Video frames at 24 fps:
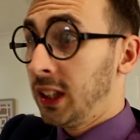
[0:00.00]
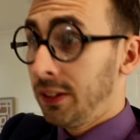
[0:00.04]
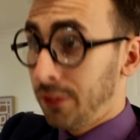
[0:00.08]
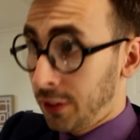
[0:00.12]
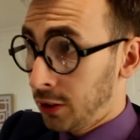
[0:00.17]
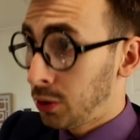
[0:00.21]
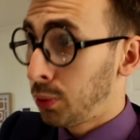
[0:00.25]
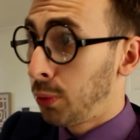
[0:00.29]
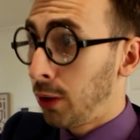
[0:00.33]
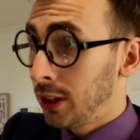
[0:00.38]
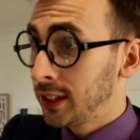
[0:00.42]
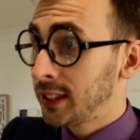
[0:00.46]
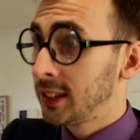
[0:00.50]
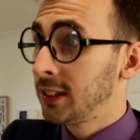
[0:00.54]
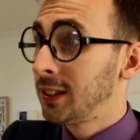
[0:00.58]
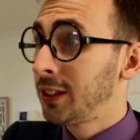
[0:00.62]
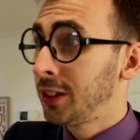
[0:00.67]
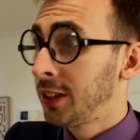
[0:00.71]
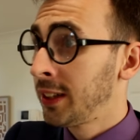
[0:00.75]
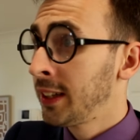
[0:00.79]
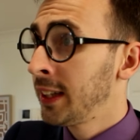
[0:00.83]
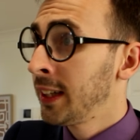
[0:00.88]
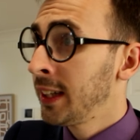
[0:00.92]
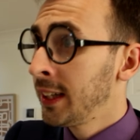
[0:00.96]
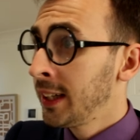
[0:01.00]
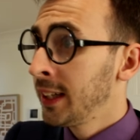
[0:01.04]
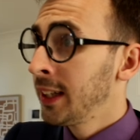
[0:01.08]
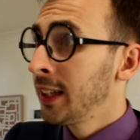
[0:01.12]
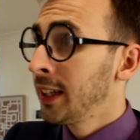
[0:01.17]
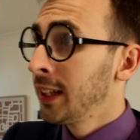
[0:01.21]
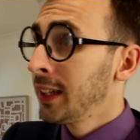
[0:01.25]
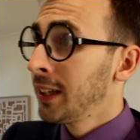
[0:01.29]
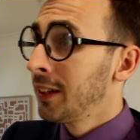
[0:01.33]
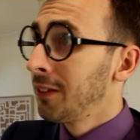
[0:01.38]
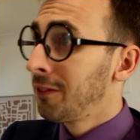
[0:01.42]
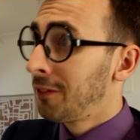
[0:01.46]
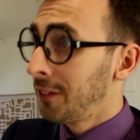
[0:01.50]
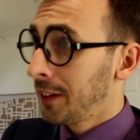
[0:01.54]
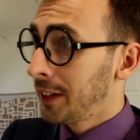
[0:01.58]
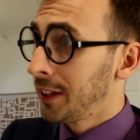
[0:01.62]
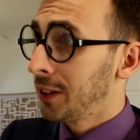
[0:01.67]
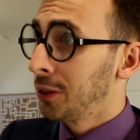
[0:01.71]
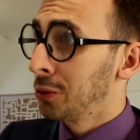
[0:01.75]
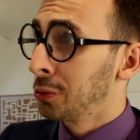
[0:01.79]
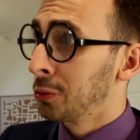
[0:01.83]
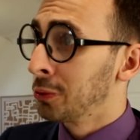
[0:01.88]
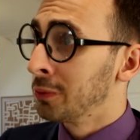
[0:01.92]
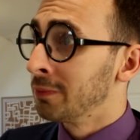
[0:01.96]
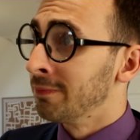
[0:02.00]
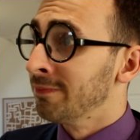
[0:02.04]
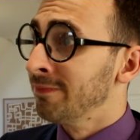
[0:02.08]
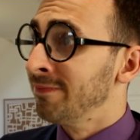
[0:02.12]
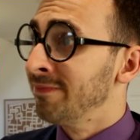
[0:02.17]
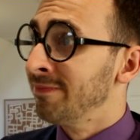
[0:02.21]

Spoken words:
if it wasn't for you.